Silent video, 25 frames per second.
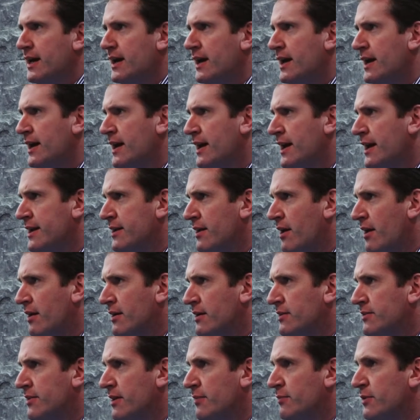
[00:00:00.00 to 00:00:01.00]
in
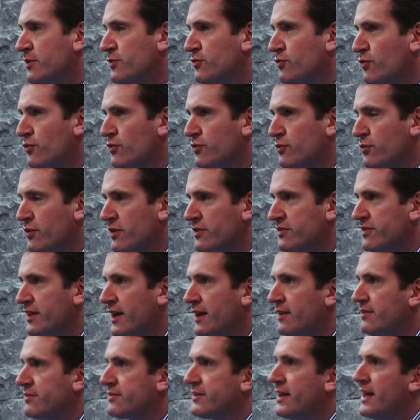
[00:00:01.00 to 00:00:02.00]
Ireland and be true to
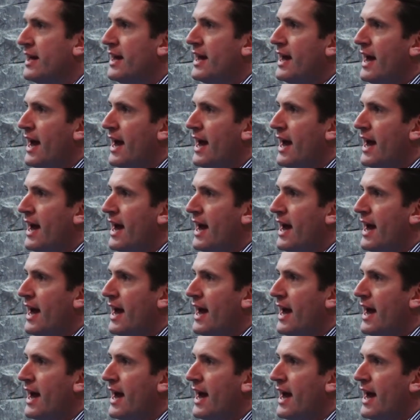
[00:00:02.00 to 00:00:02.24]
ourselves.